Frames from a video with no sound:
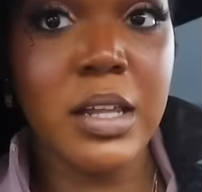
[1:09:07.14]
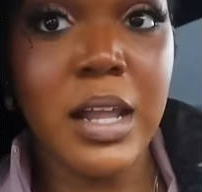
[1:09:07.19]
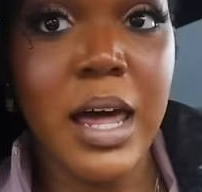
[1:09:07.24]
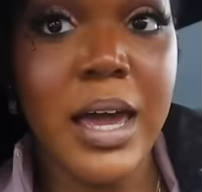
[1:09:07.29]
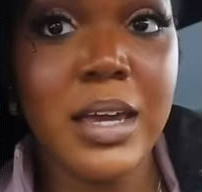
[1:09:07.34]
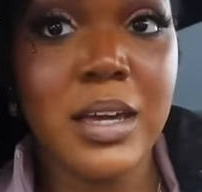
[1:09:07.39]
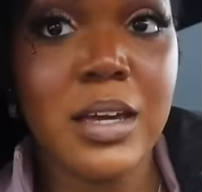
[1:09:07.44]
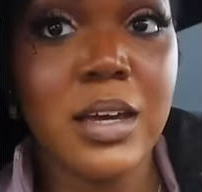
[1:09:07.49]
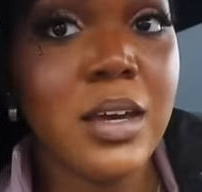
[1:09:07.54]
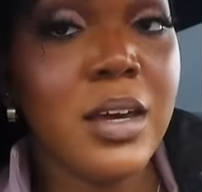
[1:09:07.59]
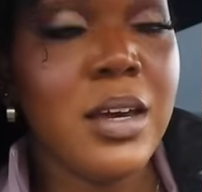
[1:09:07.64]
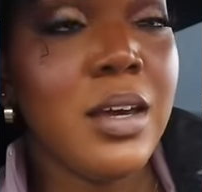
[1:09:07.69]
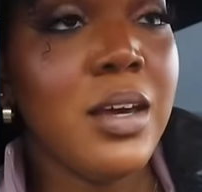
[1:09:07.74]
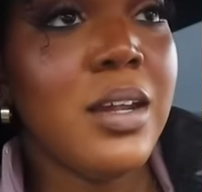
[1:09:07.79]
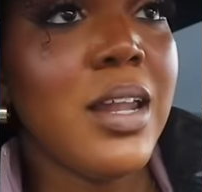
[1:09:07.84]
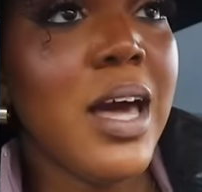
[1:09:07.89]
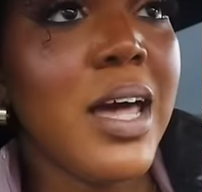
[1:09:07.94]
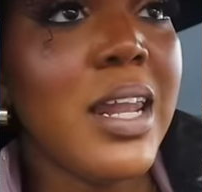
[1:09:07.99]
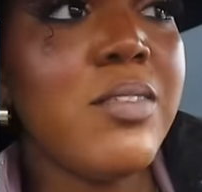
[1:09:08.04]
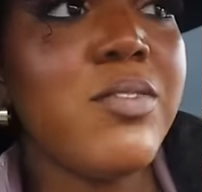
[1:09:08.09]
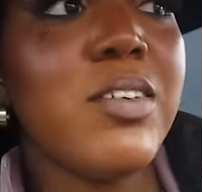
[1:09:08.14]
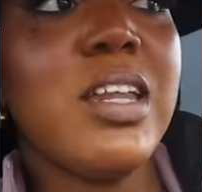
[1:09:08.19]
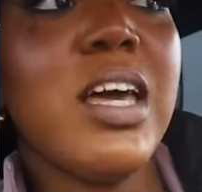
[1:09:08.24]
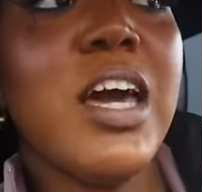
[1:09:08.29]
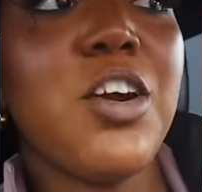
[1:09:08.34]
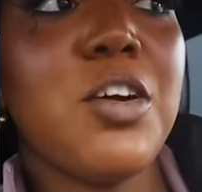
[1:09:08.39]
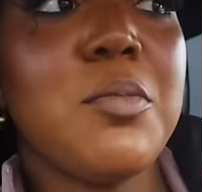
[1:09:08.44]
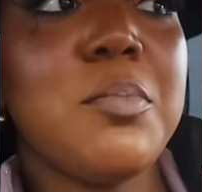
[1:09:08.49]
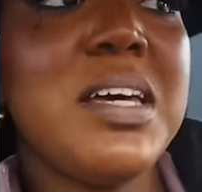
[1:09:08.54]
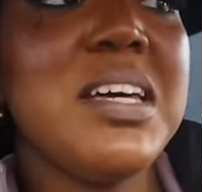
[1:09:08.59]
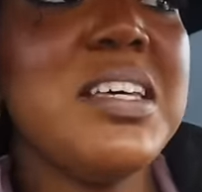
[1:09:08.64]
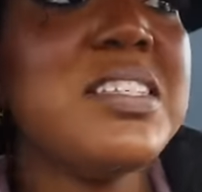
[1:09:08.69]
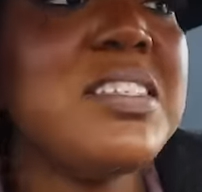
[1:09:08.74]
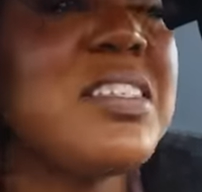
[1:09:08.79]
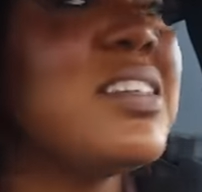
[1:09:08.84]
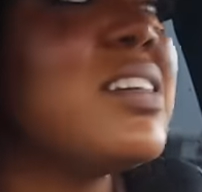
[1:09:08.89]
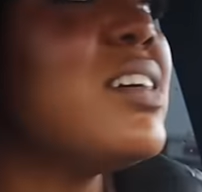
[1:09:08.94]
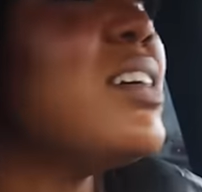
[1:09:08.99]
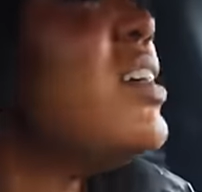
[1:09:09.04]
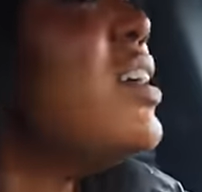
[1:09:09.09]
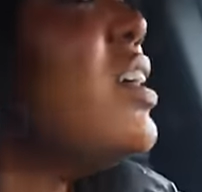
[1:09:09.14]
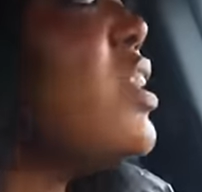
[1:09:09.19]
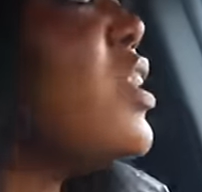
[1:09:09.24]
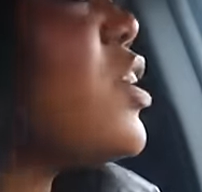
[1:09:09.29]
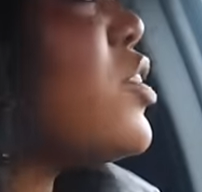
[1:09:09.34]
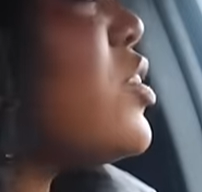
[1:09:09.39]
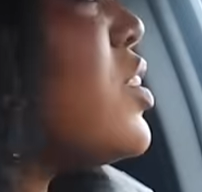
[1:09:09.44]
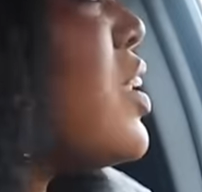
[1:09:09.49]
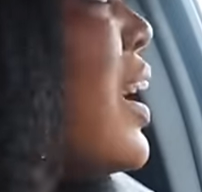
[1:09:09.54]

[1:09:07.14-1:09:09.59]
like, not even hit or miss. They're